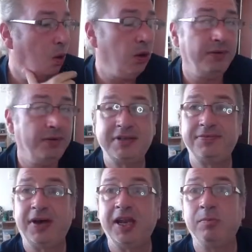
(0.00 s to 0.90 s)
of the
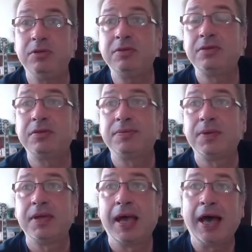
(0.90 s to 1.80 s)
development
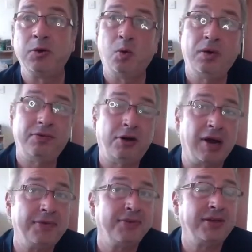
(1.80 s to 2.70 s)
and all of the
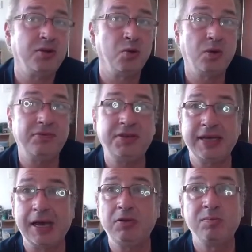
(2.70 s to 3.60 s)
graphics and all of the
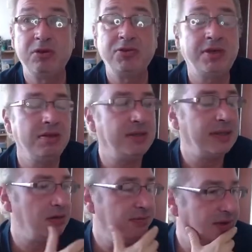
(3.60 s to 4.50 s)
sound, the music and the
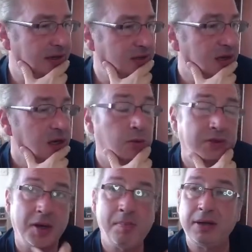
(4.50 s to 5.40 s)
sound effects were
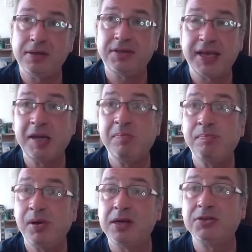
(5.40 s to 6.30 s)
done by the same
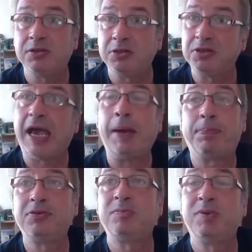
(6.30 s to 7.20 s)
person, who just
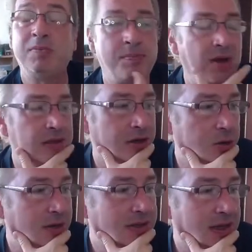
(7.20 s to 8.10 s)
happens to be my brother,
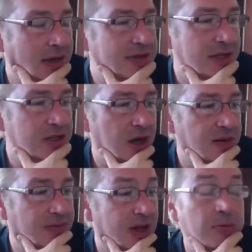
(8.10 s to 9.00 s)
who is a C#
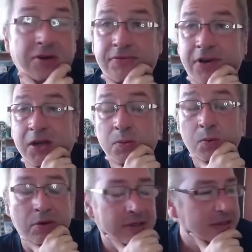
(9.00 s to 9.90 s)
developer and a very good
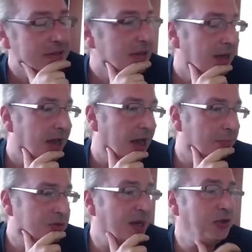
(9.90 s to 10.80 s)
one.
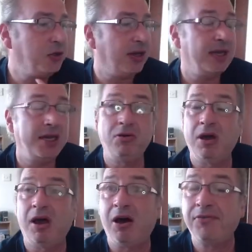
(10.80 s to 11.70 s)
So he took a year and a
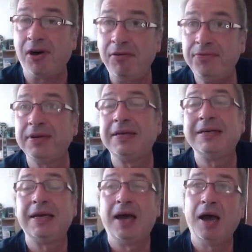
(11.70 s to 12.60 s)
half off
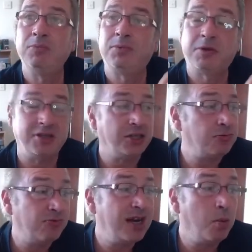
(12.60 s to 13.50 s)
because he just
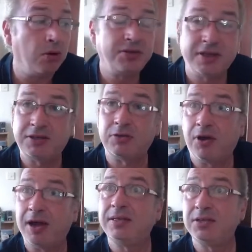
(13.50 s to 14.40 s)
really wanted to
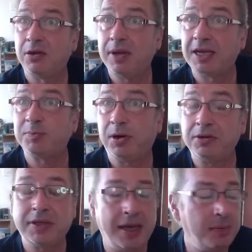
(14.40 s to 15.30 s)
write his own
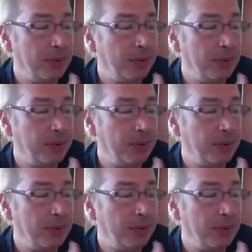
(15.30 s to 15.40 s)
Xbox game.